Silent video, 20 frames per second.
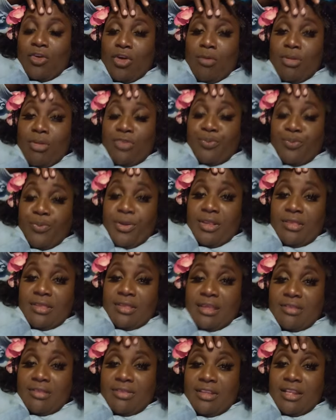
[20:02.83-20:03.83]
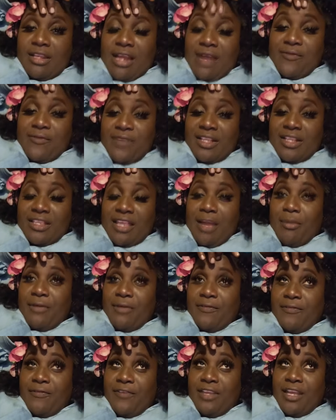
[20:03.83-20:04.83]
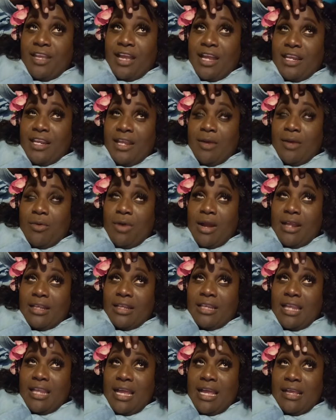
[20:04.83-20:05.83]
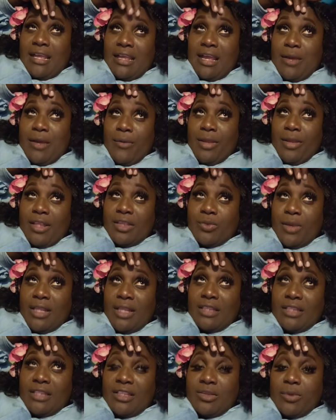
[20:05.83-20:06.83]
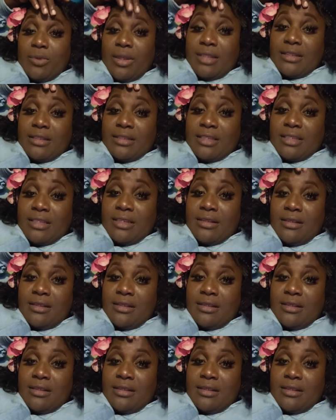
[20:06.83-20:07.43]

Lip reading: know, Miss Princess did offer Tommy Faye an award like, I went 2020.